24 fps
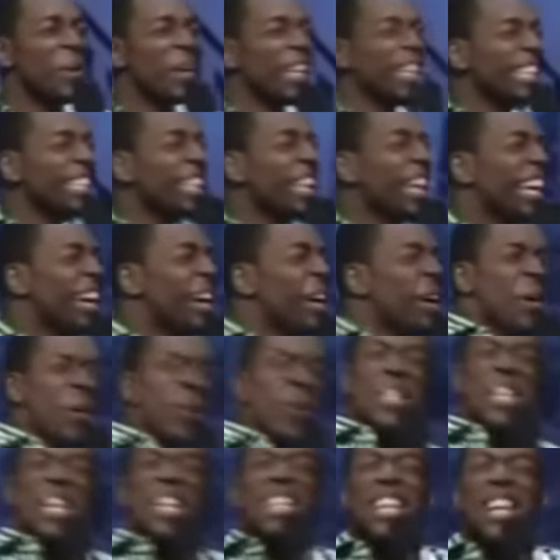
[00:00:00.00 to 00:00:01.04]
What,
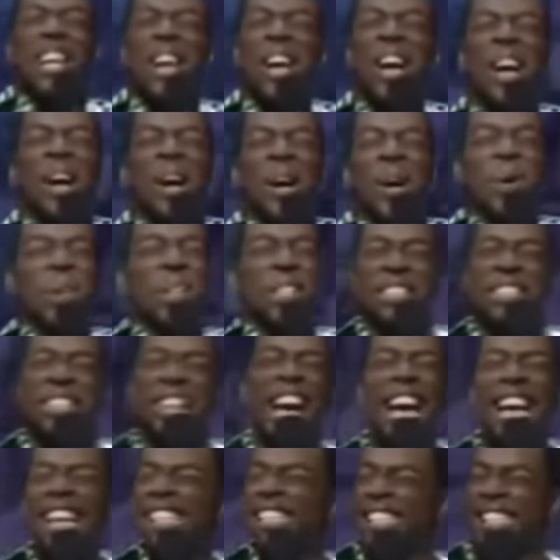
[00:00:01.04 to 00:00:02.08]
what, what
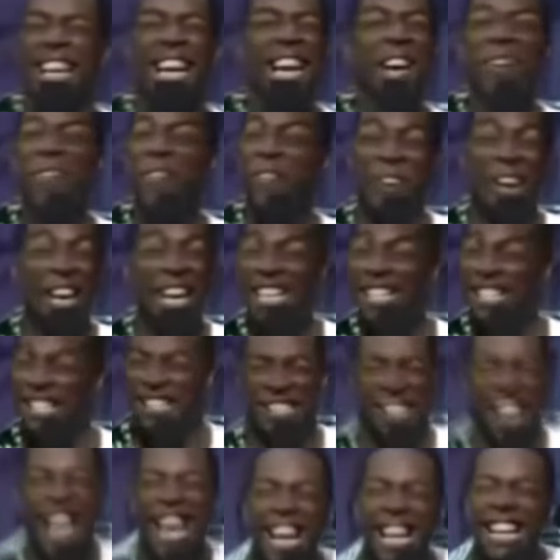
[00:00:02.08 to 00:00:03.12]
Jay-Z and 50
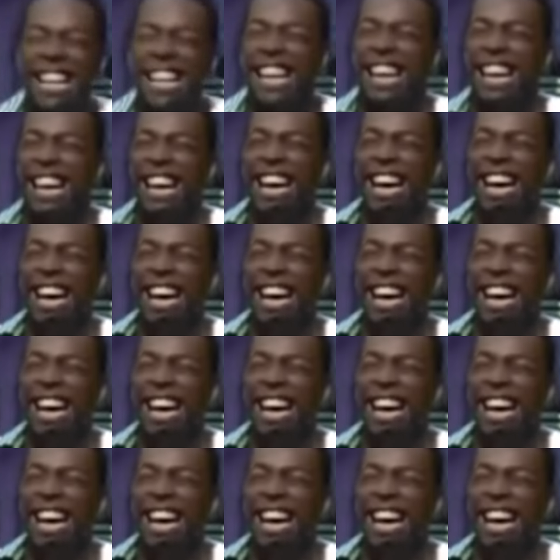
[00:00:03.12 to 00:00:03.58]
Cent?